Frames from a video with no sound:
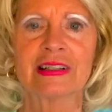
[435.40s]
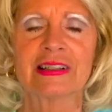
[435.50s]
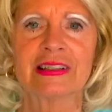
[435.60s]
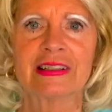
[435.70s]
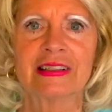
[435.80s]

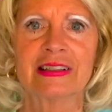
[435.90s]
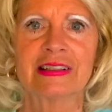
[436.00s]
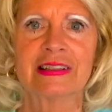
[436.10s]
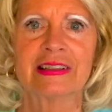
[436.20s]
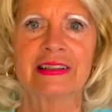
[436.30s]

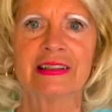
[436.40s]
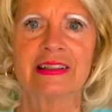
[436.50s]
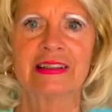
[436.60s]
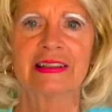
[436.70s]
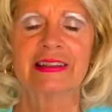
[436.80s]

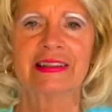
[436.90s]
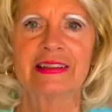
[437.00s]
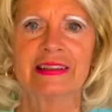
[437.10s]
[no speech]